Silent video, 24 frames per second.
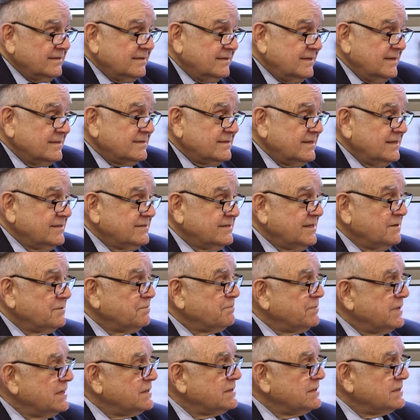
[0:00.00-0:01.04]
It's, it's,
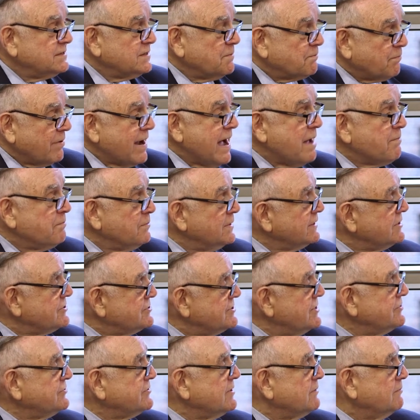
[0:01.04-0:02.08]
it's a problem with the
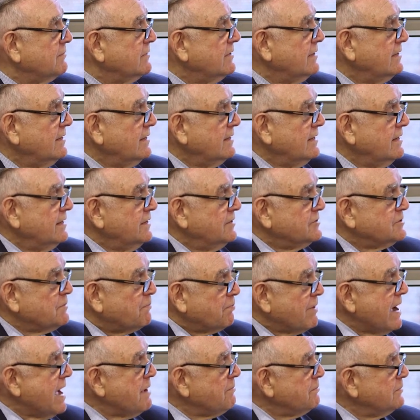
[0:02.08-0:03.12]
system. There's a
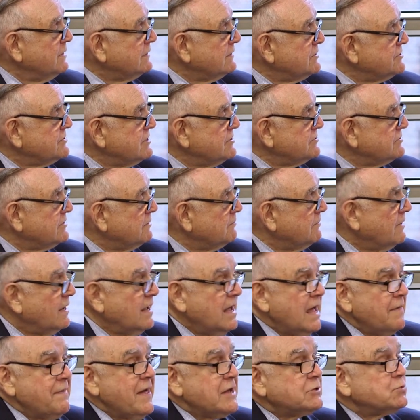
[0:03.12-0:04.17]
problem with the system.
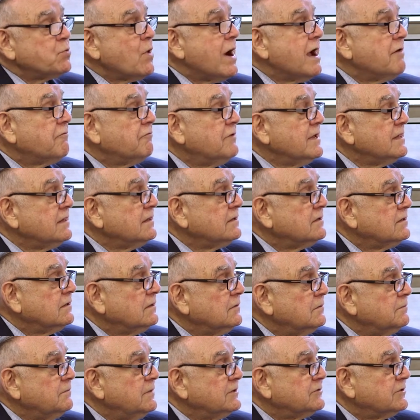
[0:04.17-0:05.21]
And that's why I've written to
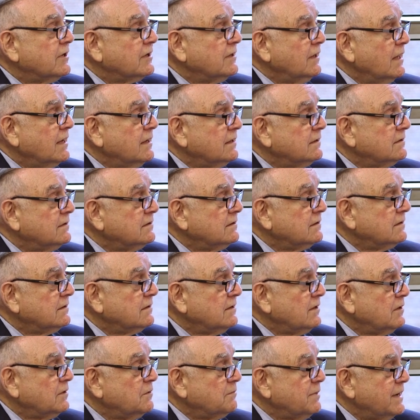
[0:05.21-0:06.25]
Mr. Clayton,
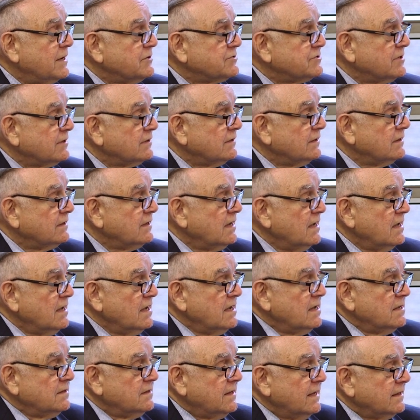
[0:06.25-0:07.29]
you know, basically,
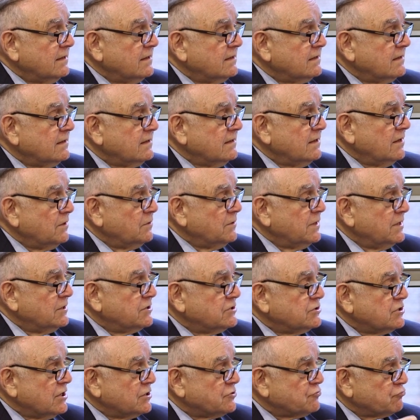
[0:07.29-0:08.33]
that, you know,
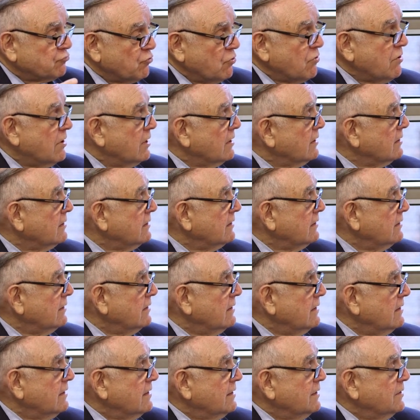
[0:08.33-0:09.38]
it's, it's wrong
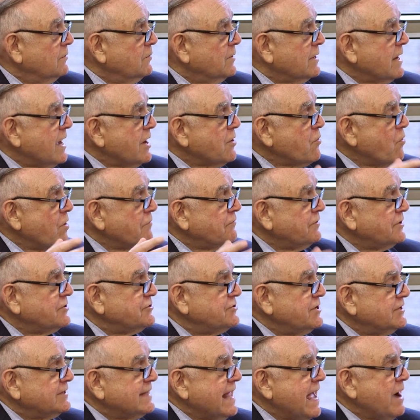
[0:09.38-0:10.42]
when I offered to
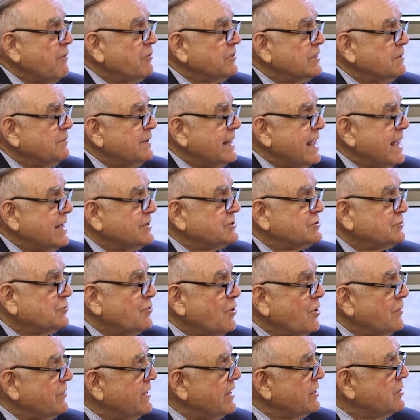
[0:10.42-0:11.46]
sit down with them and answer
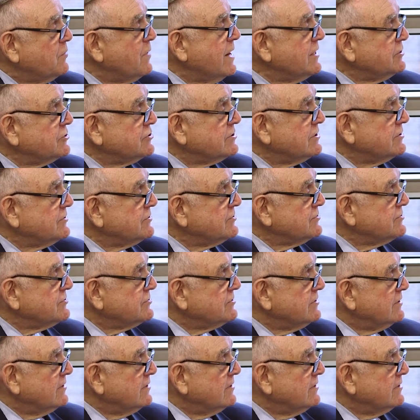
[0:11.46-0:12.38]
all their questions,